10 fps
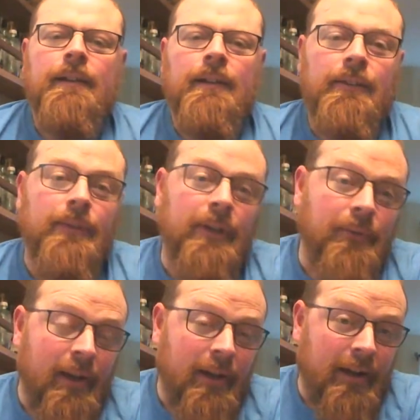So
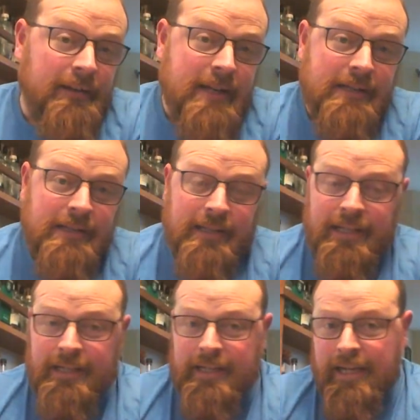anyway, I tasted
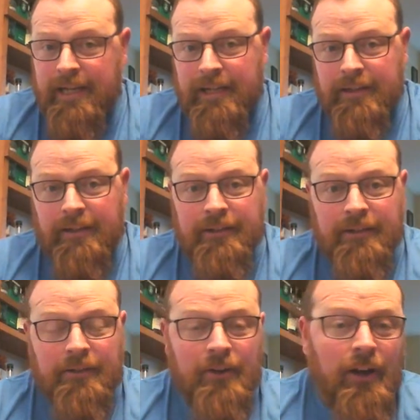it, and I
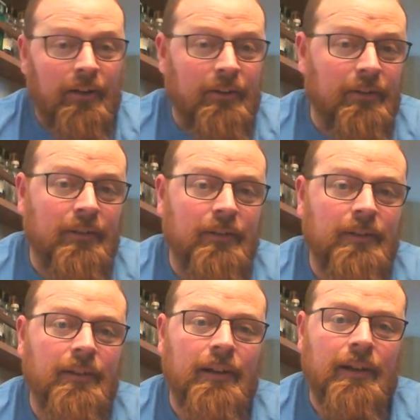did not
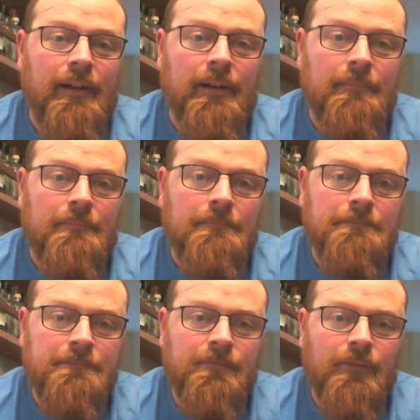
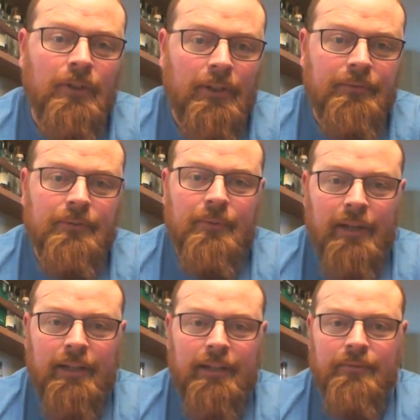fall off the
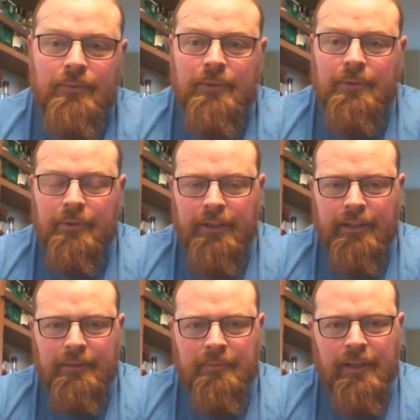wagon, if you will, or
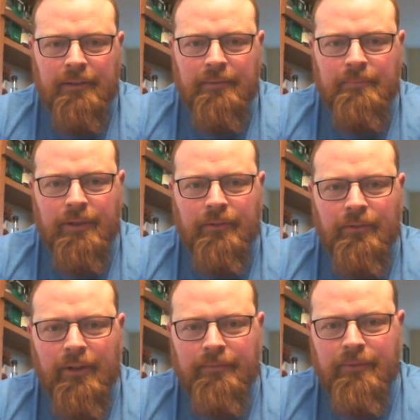get
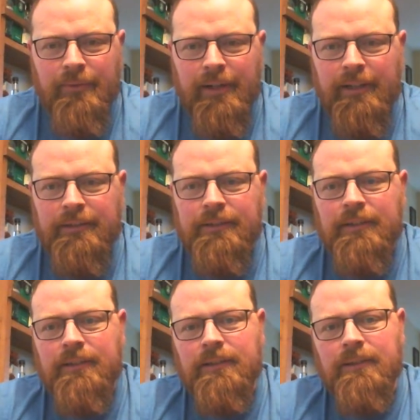punched off the wagon.
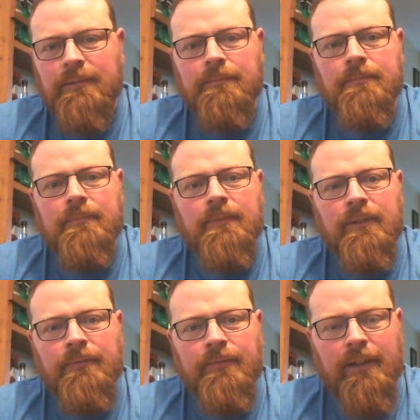
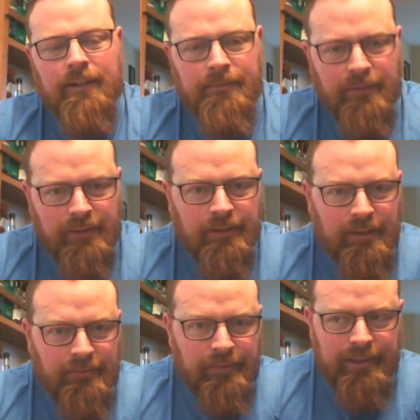In fact, I fell in
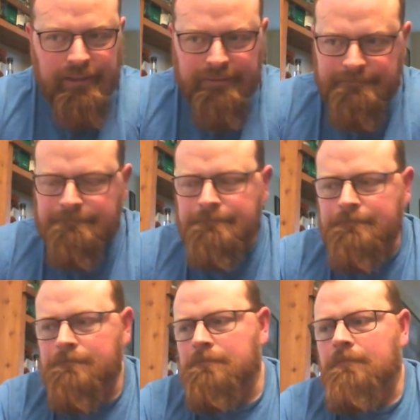love with it.
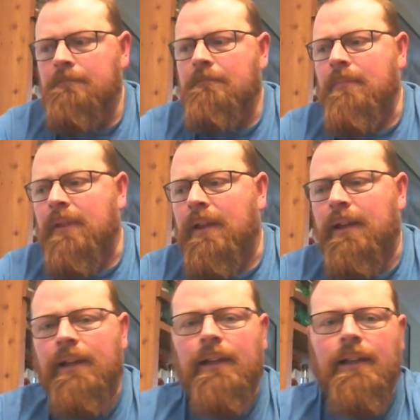
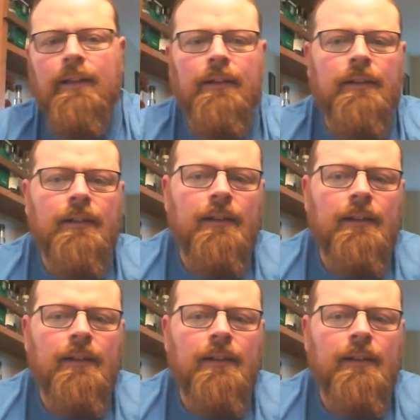And